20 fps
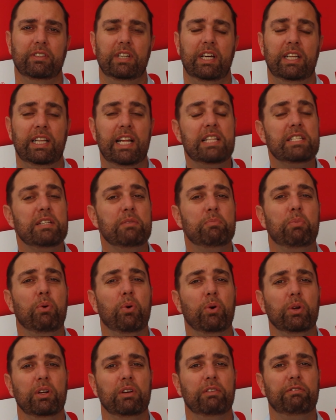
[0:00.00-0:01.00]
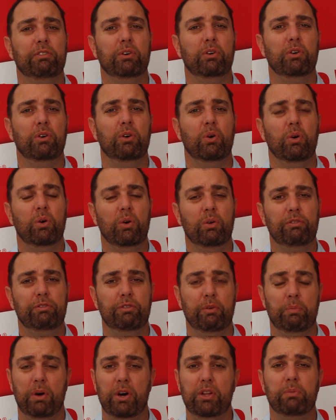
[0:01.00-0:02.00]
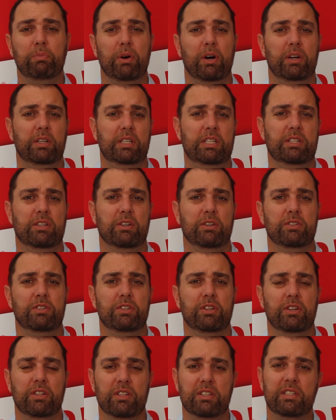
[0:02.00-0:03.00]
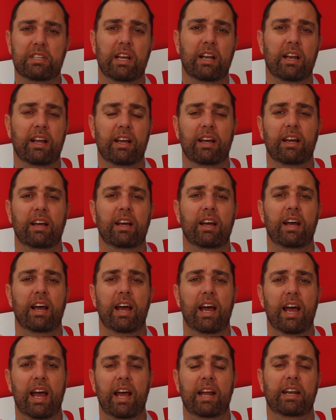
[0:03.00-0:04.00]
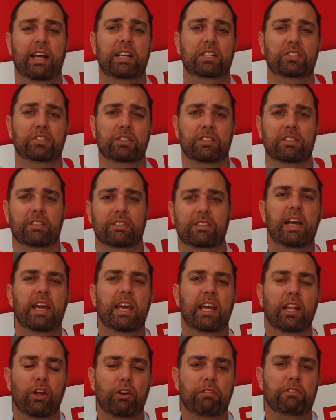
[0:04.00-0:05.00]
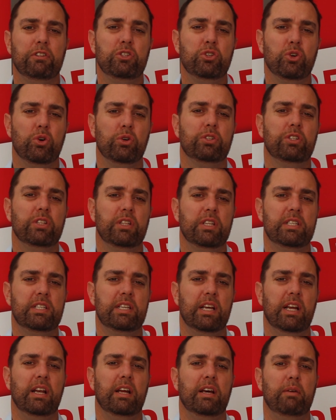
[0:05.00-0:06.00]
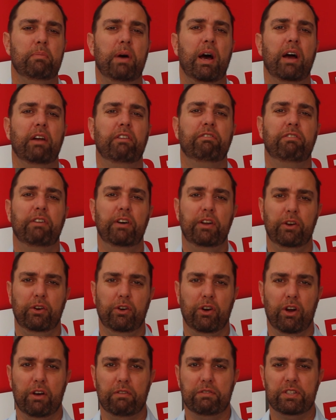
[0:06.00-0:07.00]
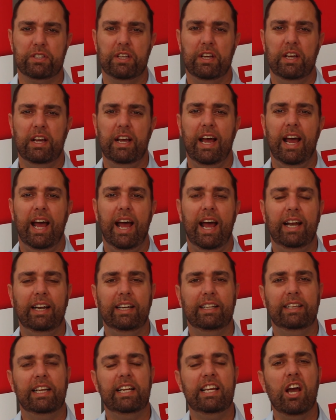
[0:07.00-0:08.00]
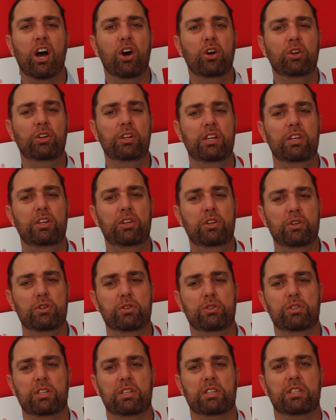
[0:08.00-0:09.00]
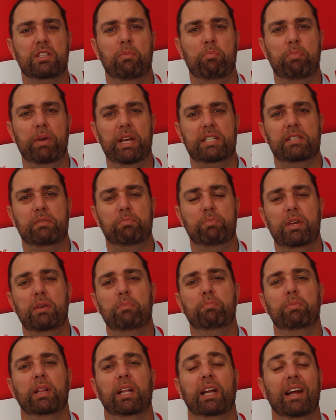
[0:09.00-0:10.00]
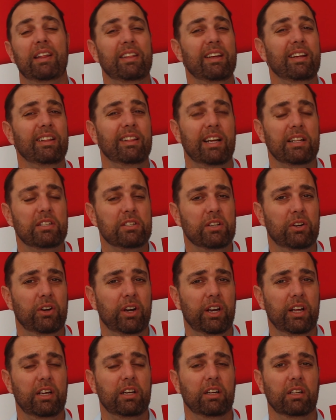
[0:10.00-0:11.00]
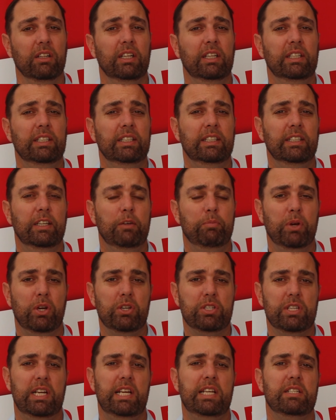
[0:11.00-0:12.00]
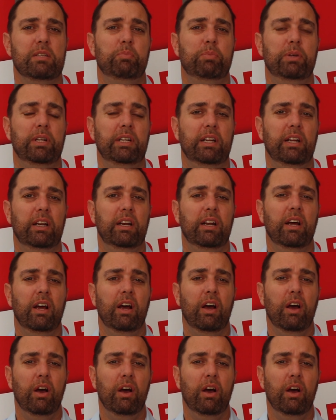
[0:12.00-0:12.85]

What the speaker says: And that's important for both parties concerned, seller and agent. He'll often talk to the seller about photographs and that he only uses the best people. And I think that's critical because in his opinion,